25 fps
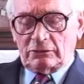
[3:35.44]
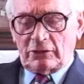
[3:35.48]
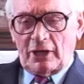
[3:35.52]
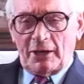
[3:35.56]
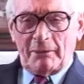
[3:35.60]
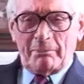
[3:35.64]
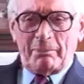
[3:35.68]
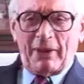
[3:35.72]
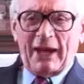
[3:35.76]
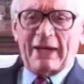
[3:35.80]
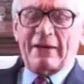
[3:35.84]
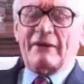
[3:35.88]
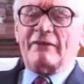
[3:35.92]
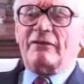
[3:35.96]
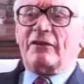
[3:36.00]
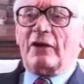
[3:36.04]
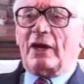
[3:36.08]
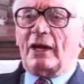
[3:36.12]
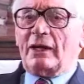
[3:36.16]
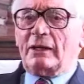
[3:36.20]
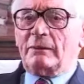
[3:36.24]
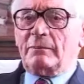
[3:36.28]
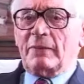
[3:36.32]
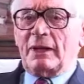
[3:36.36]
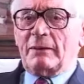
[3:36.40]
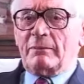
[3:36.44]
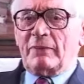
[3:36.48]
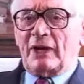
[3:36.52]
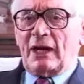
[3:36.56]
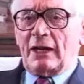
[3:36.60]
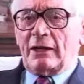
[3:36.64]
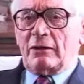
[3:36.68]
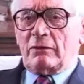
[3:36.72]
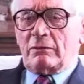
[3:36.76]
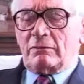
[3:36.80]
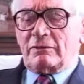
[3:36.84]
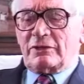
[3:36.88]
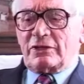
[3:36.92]
Rather painful, I remember.
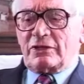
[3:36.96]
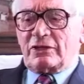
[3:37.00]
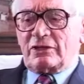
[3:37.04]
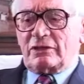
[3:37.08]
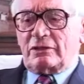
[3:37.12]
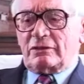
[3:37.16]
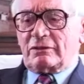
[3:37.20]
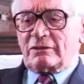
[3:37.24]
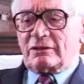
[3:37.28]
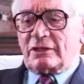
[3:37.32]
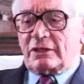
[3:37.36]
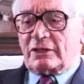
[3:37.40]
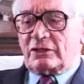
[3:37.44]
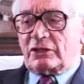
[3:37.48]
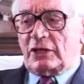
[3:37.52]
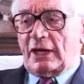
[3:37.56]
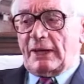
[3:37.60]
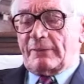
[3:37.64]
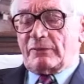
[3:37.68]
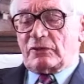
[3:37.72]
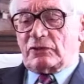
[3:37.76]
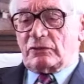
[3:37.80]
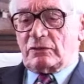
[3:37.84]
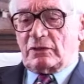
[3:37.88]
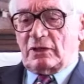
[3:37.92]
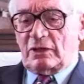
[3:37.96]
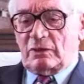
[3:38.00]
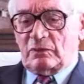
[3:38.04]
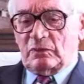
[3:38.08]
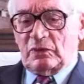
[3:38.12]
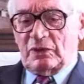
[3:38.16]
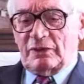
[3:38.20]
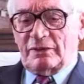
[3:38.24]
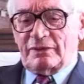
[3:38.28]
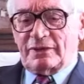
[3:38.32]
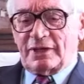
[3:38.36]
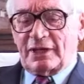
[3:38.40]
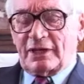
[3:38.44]
I'd always looked at chaps who got
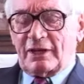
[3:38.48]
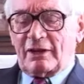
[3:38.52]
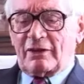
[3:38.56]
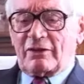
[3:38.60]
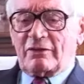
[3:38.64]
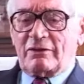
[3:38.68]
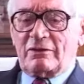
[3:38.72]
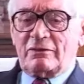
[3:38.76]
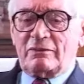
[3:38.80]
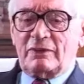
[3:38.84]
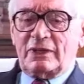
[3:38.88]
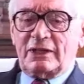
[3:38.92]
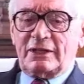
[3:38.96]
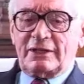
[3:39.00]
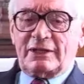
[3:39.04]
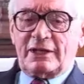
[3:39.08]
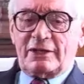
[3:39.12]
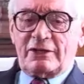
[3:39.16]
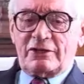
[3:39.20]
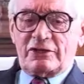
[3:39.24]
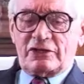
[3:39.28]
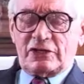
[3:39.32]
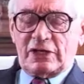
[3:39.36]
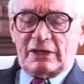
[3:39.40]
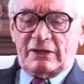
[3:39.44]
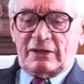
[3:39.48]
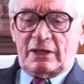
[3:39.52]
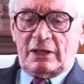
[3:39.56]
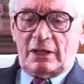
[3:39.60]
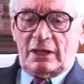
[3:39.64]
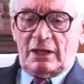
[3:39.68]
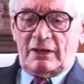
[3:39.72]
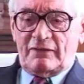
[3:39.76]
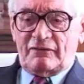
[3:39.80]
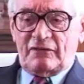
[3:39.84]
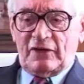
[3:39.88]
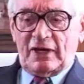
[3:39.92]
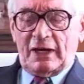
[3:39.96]
wounded and thought, well, it doesn't seem to
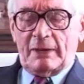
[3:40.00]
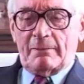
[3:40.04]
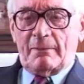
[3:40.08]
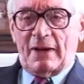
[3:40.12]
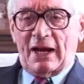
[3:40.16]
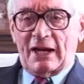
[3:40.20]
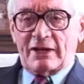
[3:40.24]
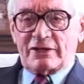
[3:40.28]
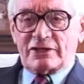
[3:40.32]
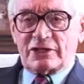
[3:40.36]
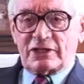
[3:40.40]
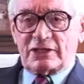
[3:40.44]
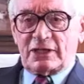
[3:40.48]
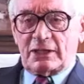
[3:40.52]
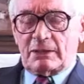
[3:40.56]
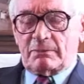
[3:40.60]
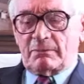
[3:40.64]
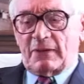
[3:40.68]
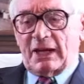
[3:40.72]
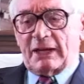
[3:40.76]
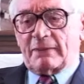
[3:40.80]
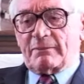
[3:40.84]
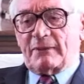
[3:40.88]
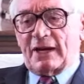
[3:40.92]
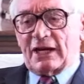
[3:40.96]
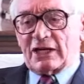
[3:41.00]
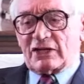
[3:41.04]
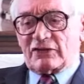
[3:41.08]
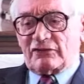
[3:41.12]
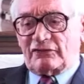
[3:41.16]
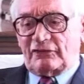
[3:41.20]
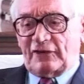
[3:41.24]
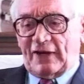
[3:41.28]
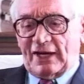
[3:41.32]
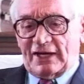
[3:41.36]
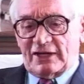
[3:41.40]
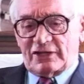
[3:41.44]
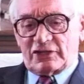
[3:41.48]
hurt very much. They didn't make
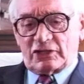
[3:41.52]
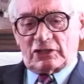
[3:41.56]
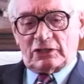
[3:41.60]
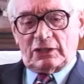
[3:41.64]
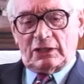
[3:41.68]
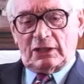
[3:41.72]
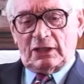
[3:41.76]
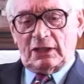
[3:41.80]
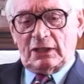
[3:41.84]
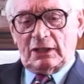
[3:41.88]
much fuss.